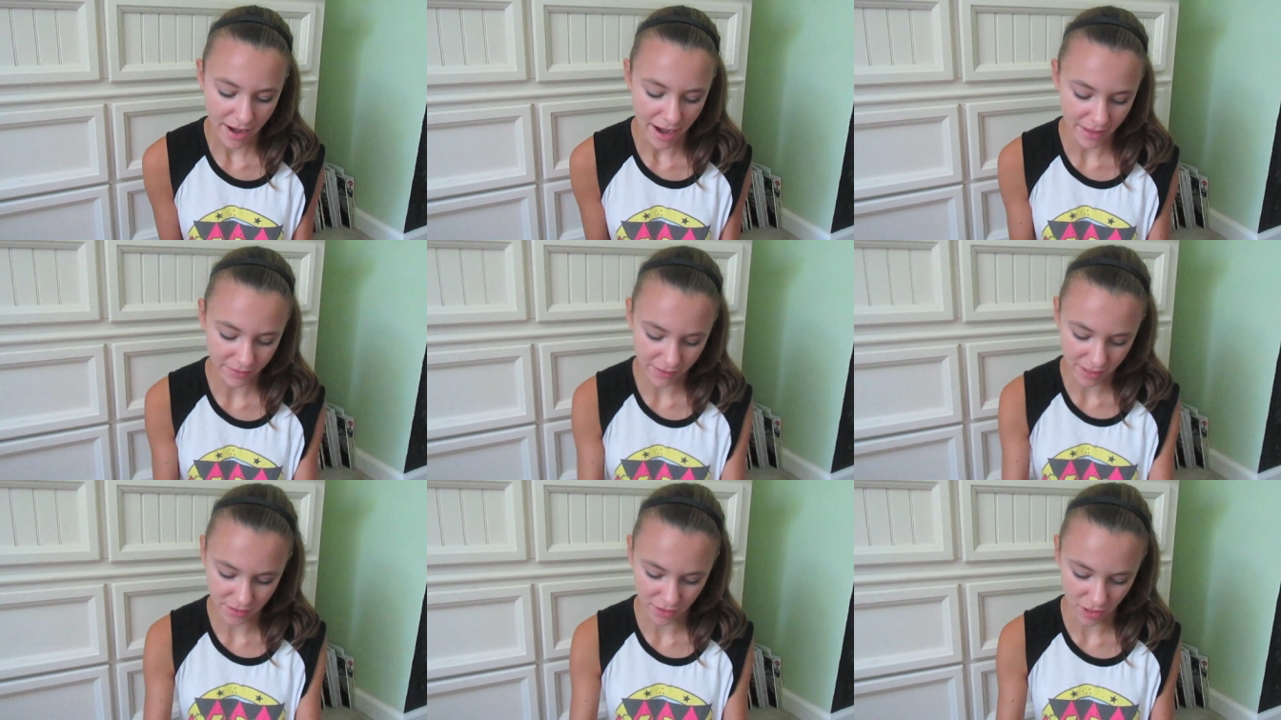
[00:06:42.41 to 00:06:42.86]

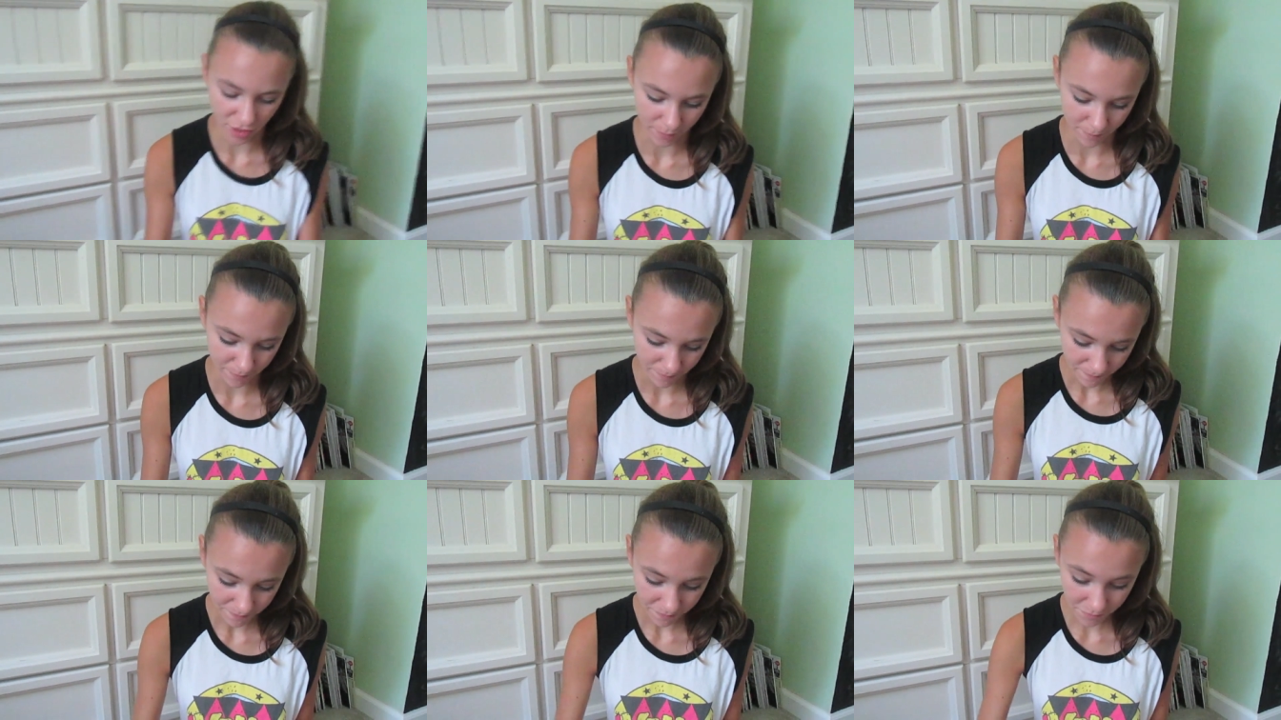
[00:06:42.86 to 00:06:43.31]
and these are
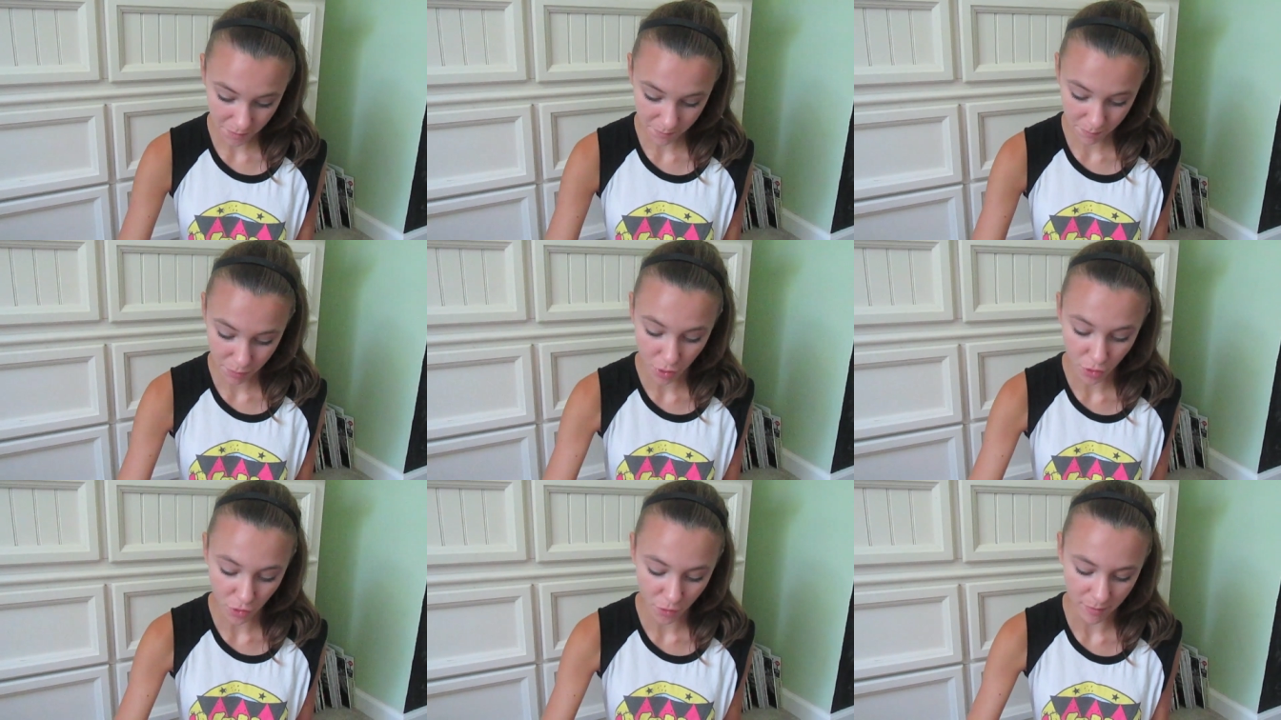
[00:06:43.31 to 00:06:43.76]

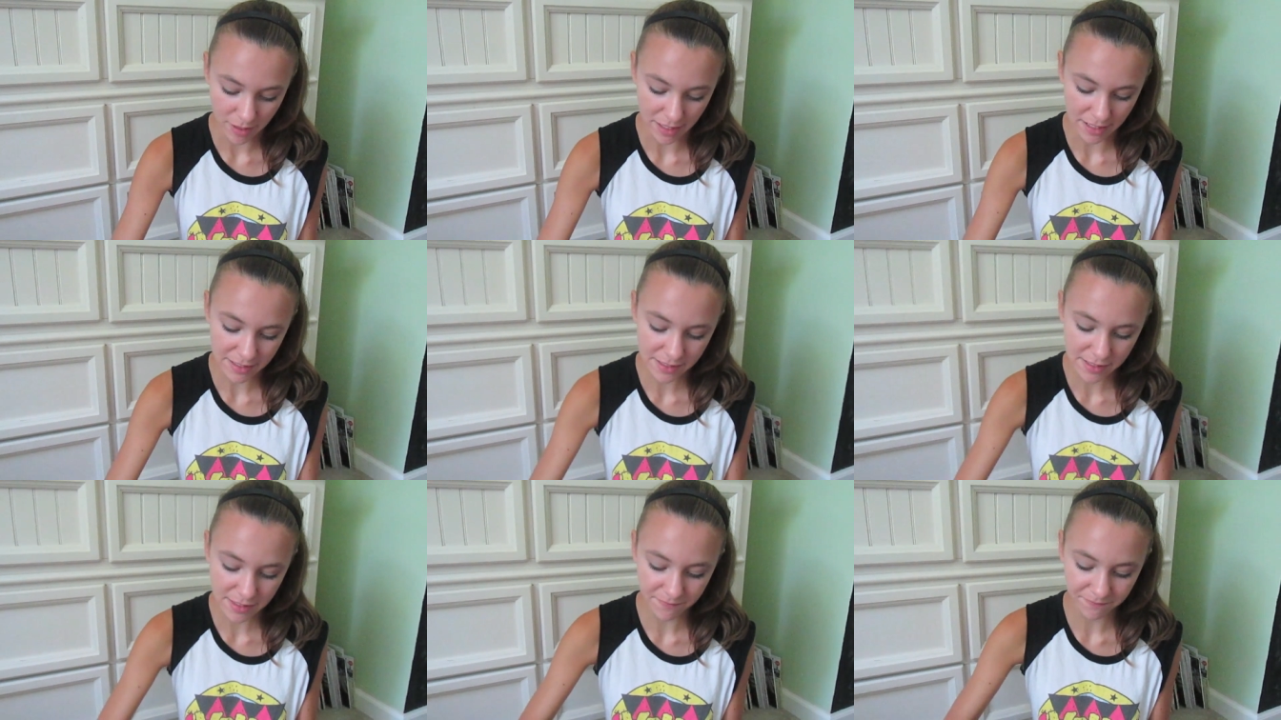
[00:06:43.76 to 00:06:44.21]

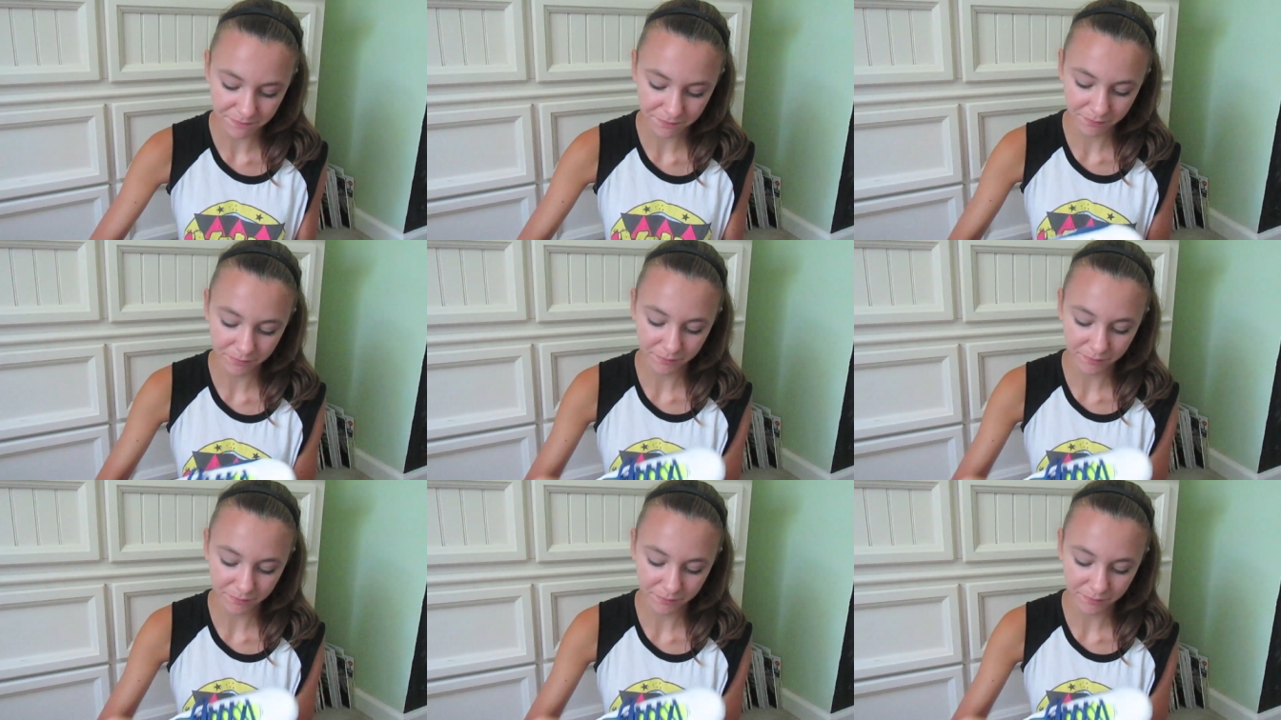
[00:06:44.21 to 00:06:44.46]
Pumas,